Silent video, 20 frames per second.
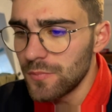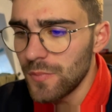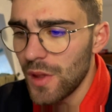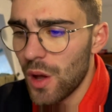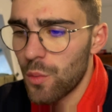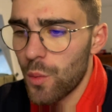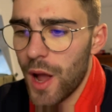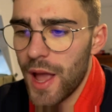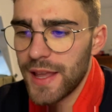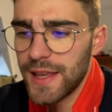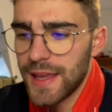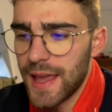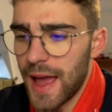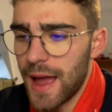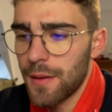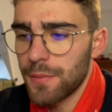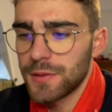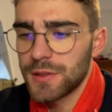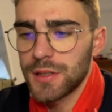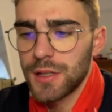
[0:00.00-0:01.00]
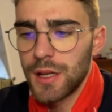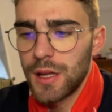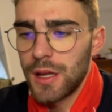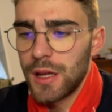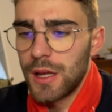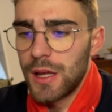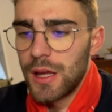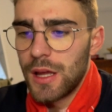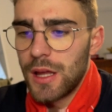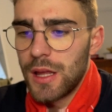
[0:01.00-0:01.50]
Where he kept
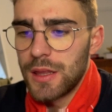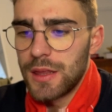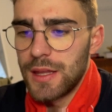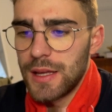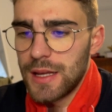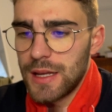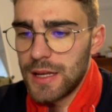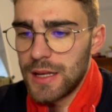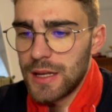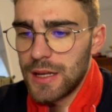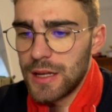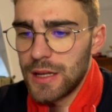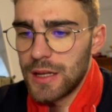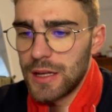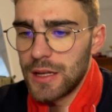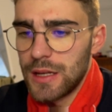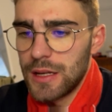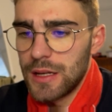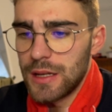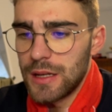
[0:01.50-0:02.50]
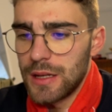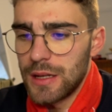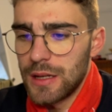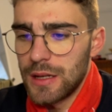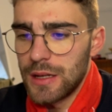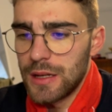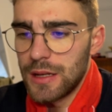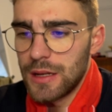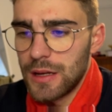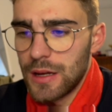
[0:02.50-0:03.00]

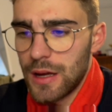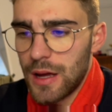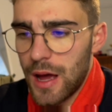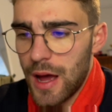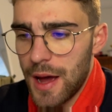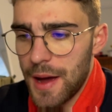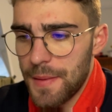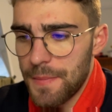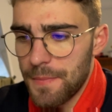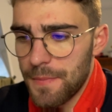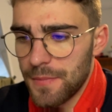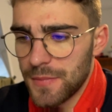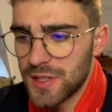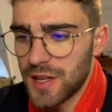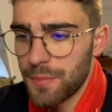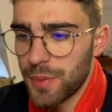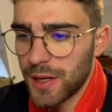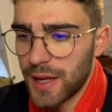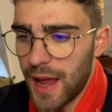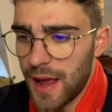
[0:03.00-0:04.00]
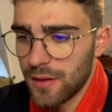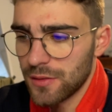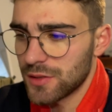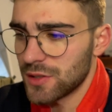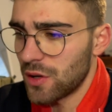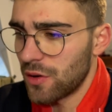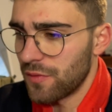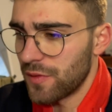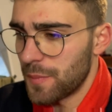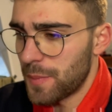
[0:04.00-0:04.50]
the simple accounts
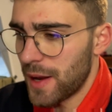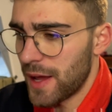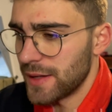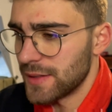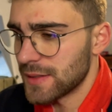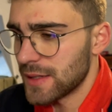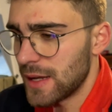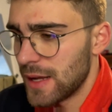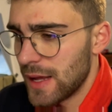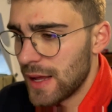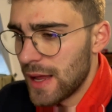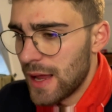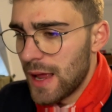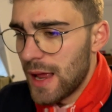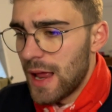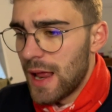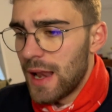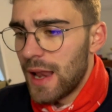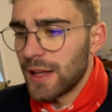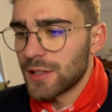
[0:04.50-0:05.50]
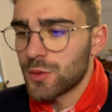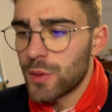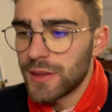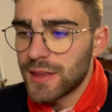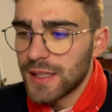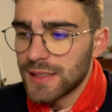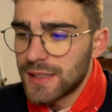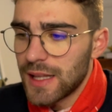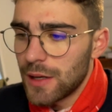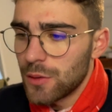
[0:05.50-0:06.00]
of the place. Las
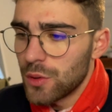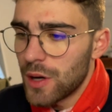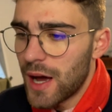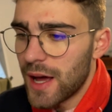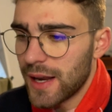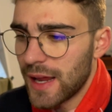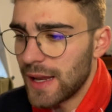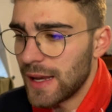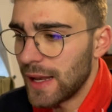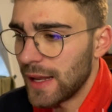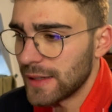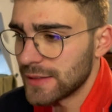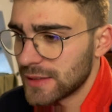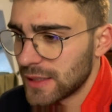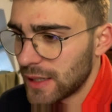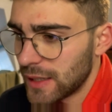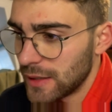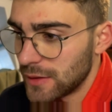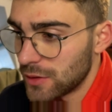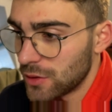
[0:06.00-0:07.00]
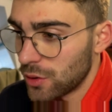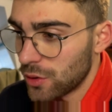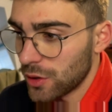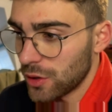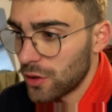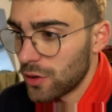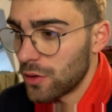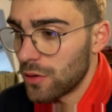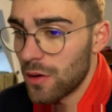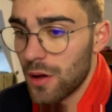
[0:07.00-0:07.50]
cuentas del lugar en el
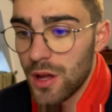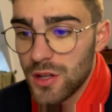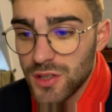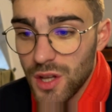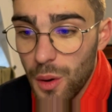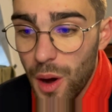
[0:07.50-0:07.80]
escritorio. So